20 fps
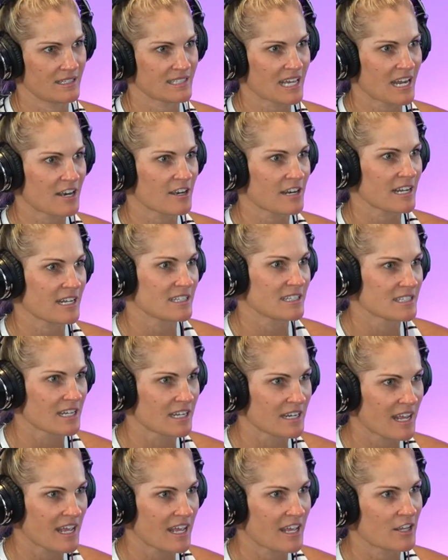Saturday and
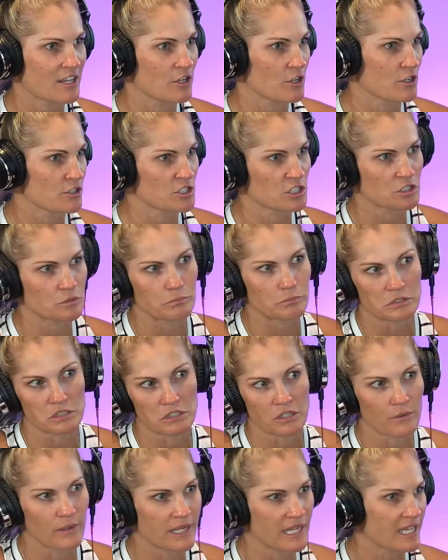Sunday, you're just
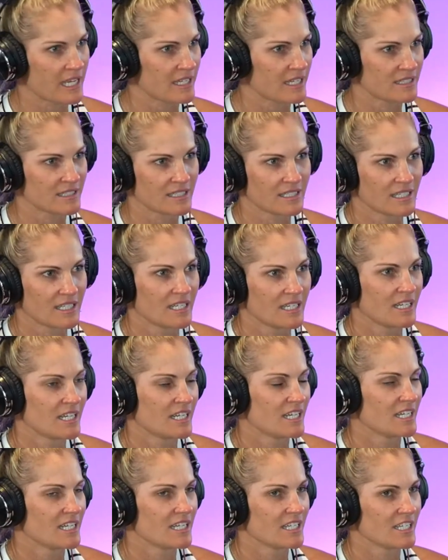blowing it,
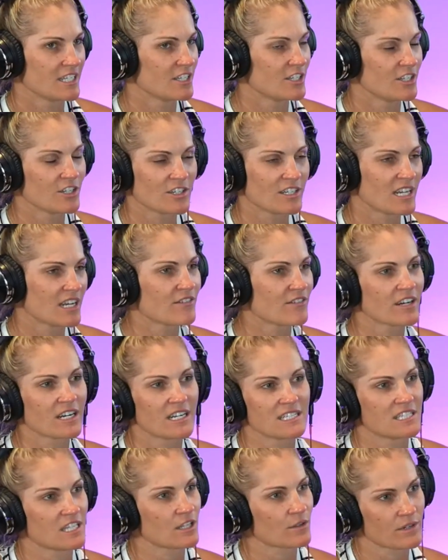you're never
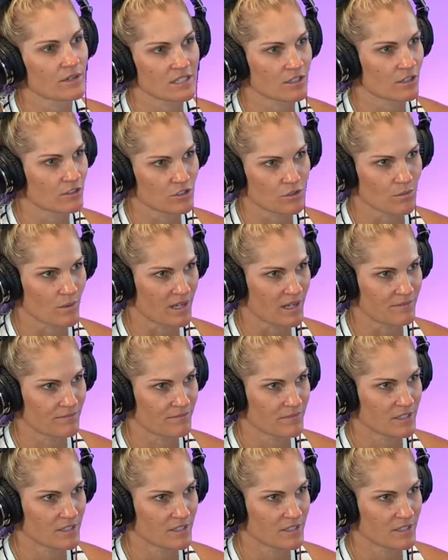going to see the results you want.